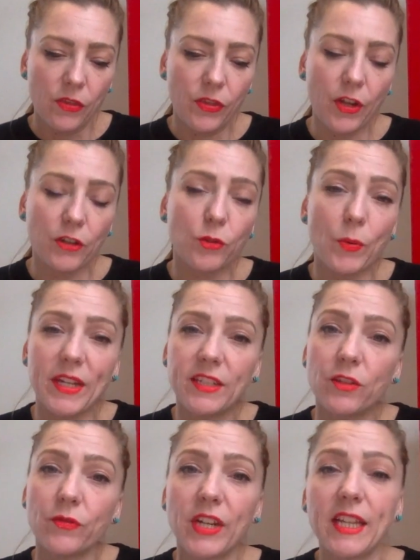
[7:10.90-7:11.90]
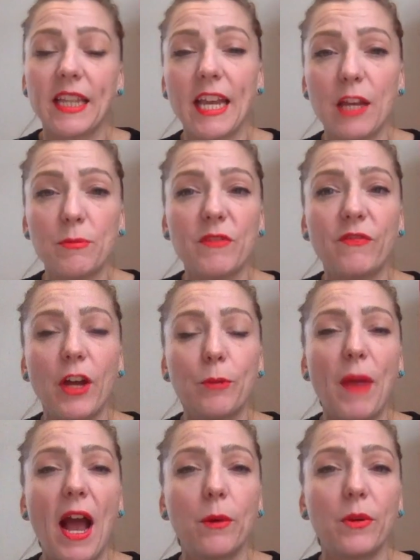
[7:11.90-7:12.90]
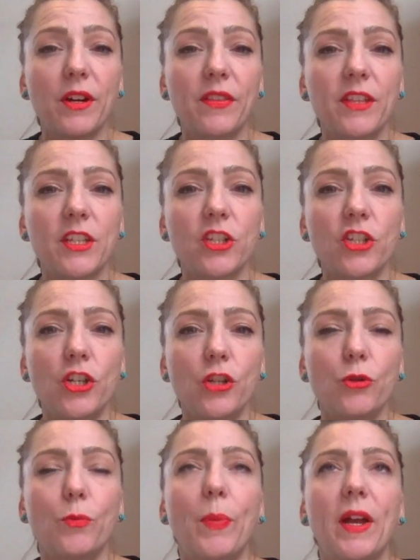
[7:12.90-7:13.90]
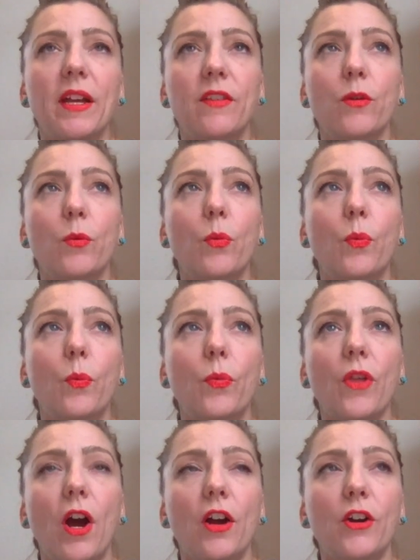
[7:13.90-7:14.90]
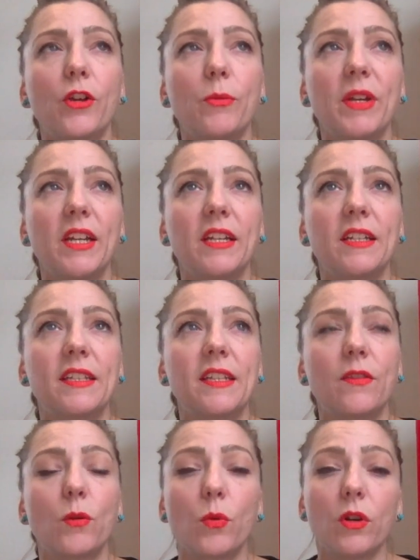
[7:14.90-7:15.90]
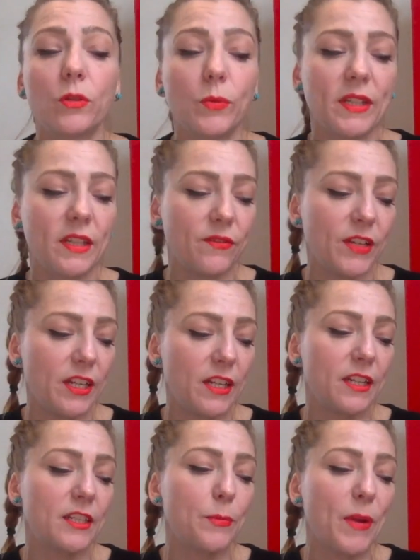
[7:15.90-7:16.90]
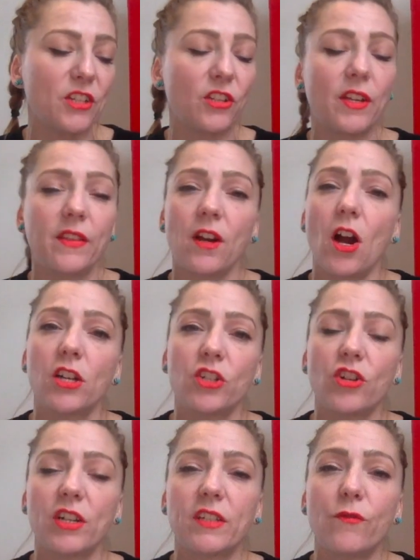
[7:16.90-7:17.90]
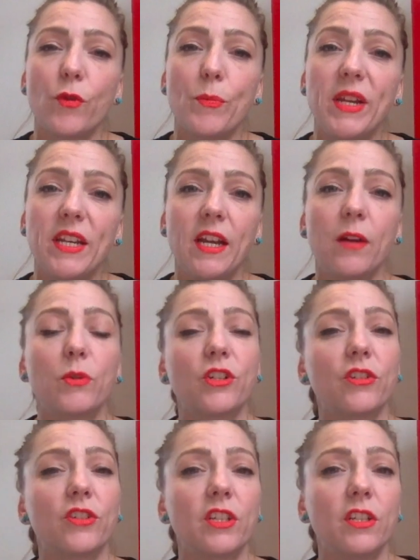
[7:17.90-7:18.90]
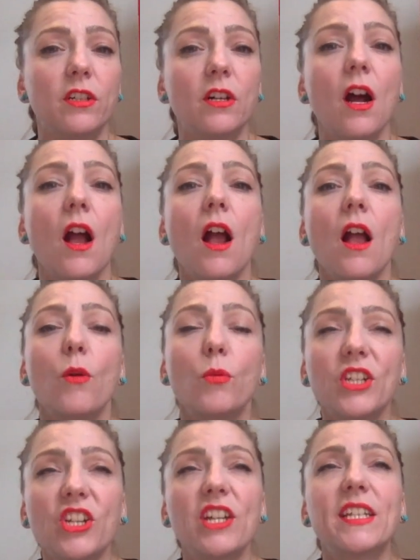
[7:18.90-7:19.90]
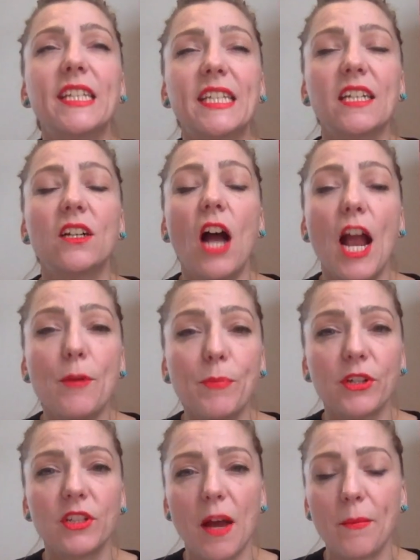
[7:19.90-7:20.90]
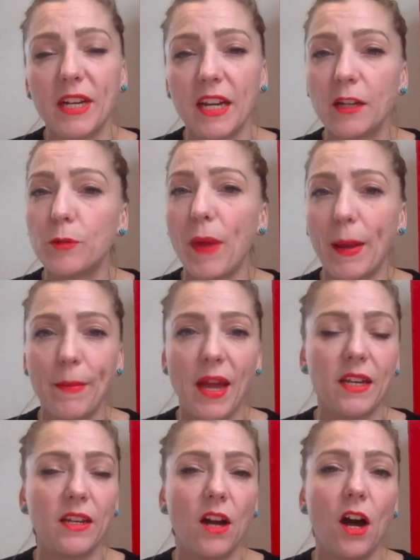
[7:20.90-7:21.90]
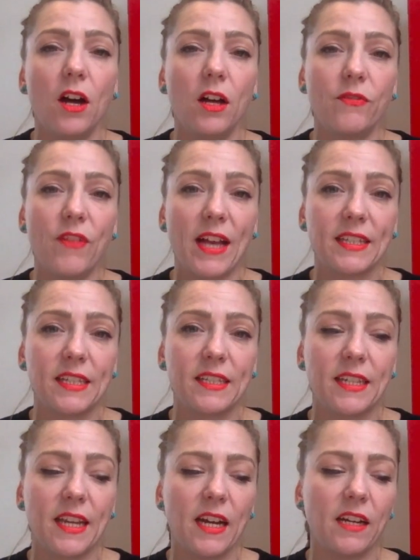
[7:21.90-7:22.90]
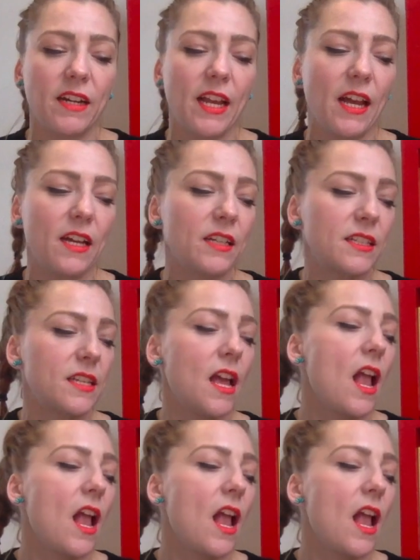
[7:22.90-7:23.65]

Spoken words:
There's ways to reclaim and find power in this too, but the argument is, in the world we live in, and especially in the constructs of the media, which is still hyper dominated by men in all facets and areas,